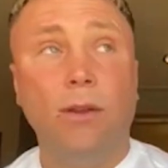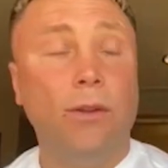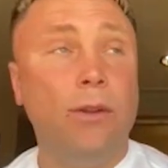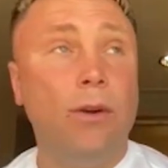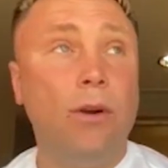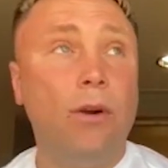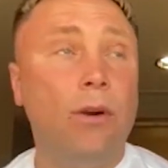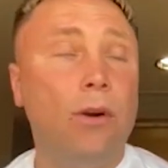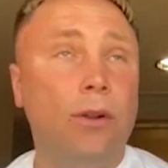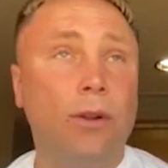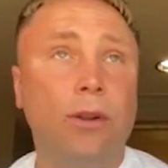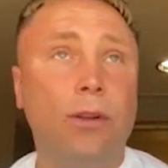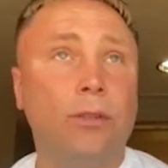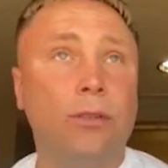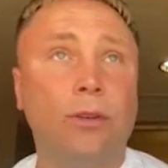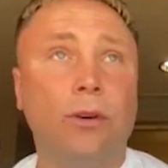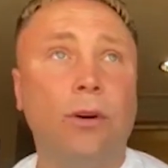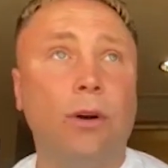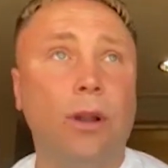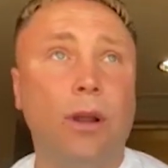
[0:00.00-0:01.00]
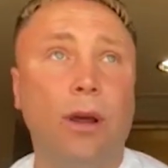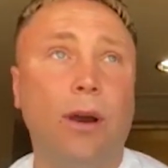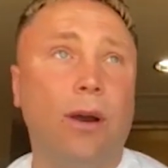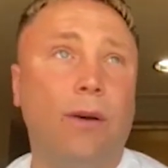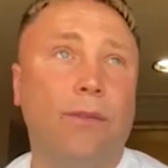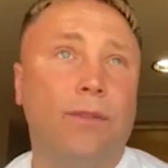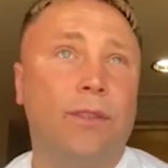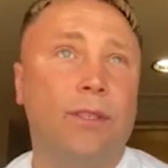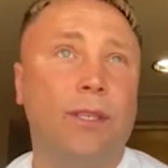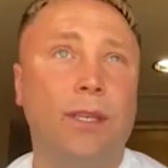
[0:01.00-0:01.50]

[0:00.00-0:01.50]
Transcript: No, not at all.